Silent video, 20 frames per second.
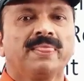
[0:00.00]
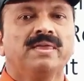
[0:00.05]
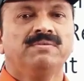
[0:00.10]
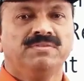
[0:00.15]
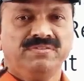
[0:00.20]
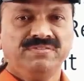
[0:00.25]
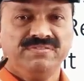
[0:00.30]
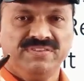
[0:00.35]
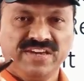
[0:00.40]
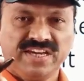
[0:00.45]

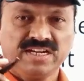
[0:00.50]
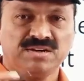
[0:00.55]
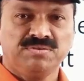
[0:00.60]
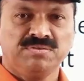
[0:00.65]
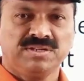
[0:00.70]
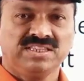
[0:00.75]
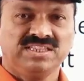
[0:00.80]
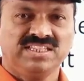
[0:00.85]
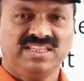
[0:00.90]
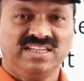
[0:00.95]

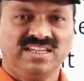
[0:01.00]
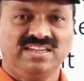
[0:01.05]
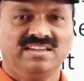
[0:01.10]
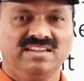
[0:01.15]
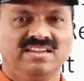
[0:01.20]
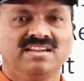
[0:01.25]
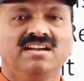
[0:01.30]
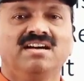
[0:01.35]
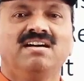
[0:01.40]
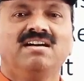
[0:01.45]

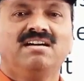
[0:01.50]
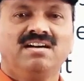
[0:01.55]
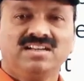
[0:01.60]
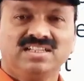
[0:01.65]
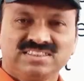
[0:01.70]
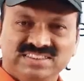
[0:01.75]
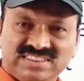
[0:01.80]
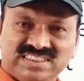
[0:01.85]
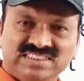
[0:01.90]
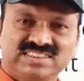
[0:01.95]
Vivekavardhini,
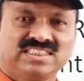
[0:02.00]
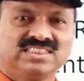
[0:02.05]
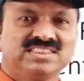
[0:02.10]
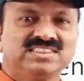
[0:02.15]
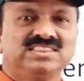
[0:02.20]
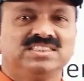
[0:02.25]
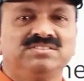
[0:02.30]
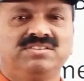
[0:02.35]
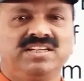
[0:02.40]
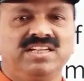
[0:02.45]
Hasya
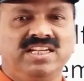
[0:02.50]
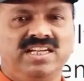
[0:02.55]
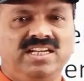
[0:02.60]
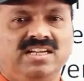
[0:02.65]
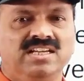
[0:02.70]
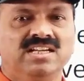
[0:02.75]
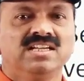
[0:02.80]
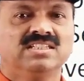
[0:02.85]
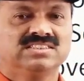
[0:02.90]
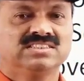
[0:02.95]
Sanjivani,
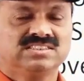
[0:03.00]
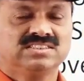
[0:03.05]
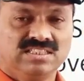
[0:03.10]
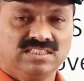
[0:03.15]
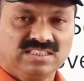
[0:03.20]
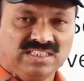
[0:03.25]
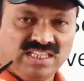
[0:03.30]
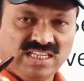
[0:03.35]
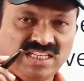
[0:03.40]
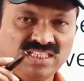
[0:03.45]

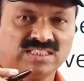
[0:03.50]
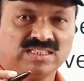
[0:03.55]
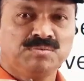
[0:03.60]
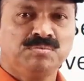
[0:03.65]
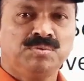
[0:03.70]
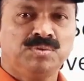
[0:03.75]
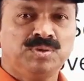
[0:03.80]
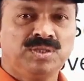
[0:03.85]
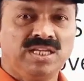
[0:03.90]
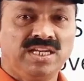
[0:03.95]
Satihita
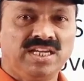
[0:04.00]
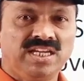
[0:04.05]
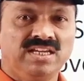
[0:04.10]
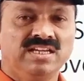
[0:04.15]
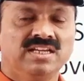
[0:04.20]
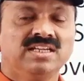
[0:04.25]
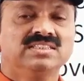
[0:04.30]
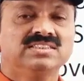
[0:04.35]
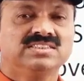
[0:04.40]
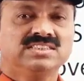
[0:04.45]

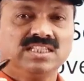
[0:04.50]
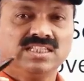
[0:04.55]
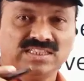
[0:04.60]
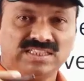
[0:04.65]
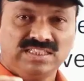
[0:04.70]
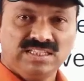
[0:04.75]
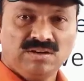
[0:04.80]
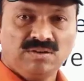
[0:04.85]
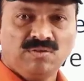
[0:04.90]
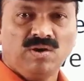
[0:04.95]
Bodhini,
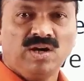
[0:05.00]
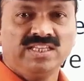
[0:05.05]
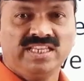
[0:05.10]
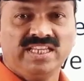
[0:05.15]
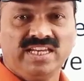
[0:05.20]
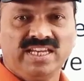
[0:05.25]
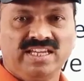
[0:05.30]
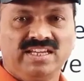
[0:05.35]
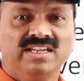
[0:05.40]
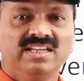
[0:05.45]

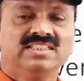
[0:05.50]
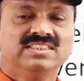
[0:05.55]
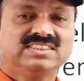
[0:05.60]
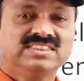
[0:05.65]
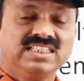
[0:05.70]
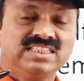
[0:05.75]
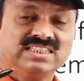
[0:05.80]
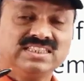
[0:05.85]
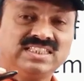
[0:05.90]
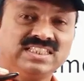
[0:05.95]
Satyavadini,
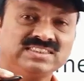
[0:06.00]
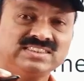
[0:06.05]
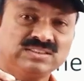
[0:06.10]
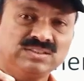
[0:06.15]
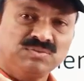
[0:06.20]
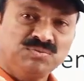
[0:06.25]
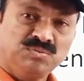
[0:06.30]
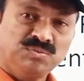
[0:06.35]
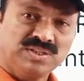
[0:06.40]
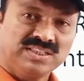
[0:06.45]
Satya
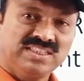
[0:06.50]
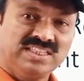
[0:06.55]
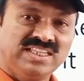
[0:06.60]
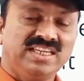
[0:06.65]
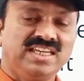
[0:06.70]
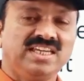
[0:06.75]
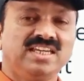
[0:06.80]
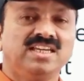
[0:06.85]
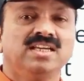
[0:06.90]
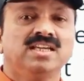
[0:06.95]

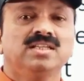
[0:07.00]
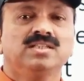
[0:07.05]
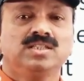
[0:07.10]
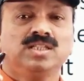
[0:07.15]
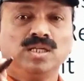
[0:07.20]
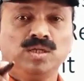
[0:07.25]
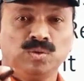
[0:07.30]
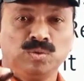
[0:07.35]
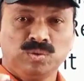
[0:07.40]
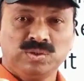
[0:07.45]
Samvardhini,
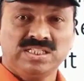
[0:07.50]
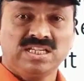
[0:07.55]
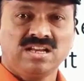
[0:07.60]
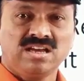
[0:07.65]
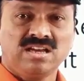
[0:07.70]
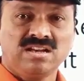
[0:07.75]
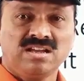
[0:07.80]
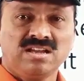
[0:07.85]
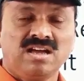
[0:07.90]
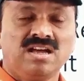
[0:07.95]
Telugu
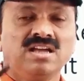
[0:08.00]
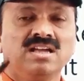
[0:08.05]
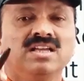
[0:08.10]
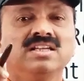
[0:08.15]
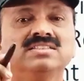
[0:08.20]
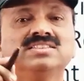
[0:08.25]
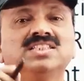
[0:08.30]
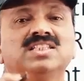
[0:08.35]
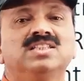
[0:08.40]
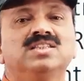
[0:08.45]
Janana,
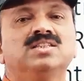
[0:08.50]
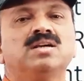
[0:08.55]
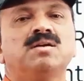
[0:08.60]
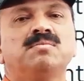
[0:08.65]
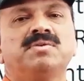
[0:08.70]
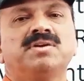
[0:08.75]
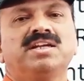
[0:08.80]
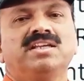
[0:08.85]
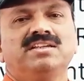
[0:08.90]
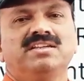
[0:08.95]

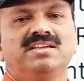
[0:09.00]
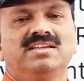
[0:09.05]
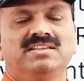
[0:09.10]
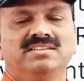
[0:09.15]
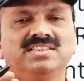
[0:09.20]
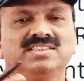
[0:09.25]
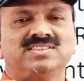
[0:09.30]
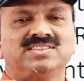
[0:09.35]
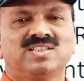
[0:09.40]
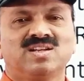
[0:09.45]
Chintamani.
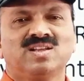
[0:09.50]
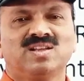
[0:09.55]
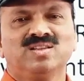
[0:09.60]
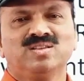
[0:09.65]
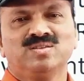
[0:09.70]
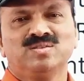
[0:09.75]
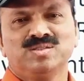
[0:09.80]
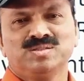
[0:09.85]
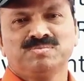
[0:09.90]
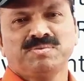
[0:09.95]
These are all
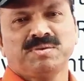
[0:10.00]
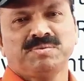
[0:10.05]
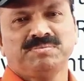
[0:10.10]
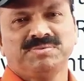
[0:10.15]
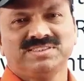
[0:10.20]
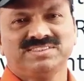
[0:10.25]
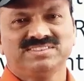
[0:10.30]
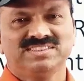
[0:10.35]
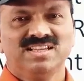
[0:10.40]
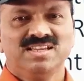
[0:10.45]
the
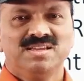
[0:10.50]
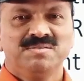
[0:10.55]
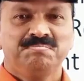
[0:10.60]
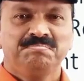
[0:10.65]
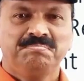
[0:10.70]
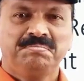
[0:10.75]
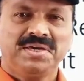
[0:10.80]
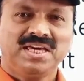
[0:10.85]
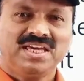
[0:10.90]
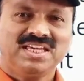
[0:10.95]
newspapers.
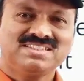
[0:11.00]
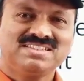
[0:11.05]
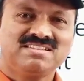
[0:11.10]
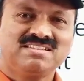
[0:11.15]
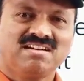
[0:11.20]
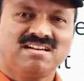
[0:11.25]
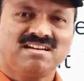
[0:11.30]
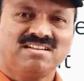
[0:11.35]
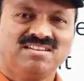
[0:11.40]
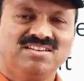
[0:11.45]
Based
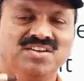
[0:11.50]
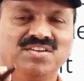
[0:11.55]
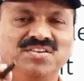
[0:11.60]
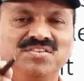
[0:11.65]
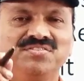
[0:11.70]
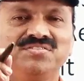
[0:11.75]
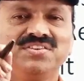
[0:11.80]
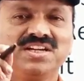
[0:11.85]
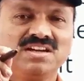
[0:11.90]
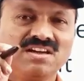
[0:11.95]
on
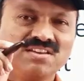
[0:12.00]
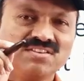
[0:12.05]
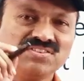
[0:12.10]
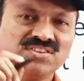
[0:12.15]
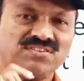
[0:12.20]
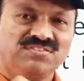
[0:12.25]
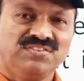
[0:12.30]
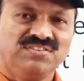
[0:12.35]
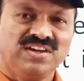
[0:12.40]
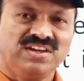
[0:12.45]
Vicar of
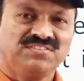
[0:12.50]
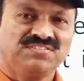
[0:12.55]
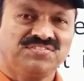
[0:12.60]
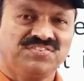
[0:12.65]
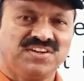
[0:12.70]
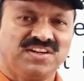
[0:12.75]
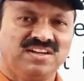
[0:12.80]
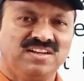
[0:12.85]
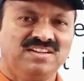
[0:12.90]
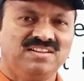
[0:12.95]
the
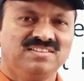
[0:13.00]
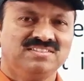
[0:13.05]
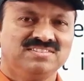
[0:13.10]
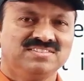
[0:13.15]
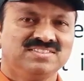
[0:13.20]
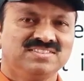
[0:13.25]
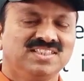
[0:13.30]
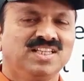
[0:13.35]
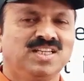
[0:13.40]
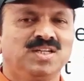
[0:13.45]
Wakefield,
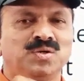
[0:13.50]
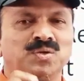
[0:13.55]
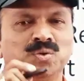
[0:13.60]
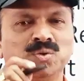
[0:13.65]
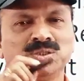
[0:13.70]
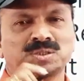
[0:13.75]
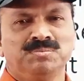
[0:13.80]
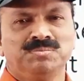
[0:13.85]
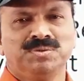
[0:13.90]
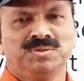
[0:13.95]
he
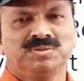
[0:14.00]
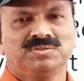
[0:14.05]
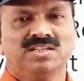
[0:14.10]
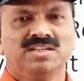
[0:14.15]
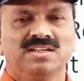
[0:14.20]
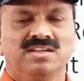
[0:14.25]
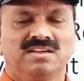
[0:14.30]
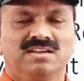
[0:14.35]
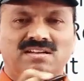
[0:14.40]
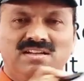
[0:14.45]
wrote the book
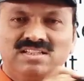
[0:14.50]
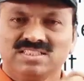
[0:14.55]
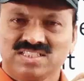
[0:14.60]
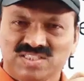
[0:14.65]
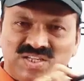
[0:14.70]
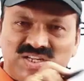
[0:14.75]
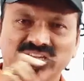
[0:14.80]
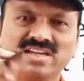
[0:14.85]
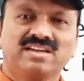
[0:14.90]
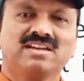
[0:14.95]

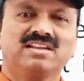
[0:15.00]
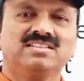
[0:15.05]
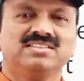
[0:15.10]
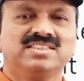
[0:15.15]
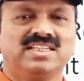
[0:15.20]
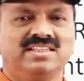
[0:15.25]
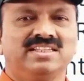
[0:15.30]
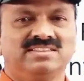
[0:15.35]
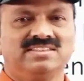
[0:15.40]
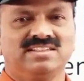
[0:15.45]
Rajashekara
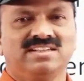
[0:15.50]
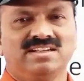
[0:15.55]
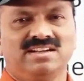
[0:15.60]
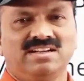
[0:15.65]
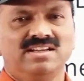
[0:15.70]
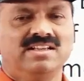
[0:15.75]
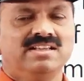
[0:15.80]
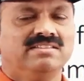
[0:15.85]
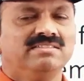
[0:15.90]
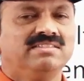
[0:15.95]

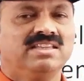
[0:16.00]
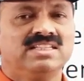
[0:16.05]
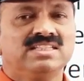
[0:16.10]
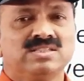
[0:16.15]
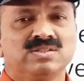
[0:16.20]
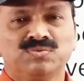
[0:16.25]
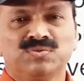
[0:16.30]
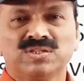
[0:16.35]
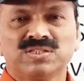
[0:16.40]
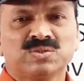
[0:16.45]
Charitra. That is
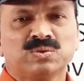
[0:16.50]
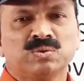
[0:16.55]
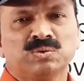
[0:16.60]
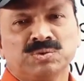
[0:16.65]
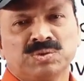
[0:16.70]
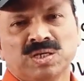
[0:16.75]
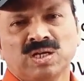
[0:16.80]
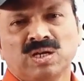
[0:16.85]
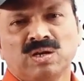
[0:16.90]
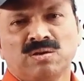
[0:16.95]
the first
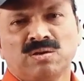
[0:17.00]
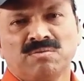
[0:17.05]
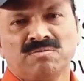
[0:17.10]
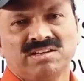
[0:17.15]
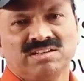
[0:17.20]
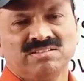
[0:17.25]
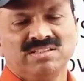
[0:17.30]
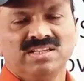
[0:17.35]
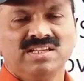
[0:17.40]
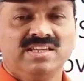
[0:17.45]
social
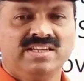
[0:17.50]
novel.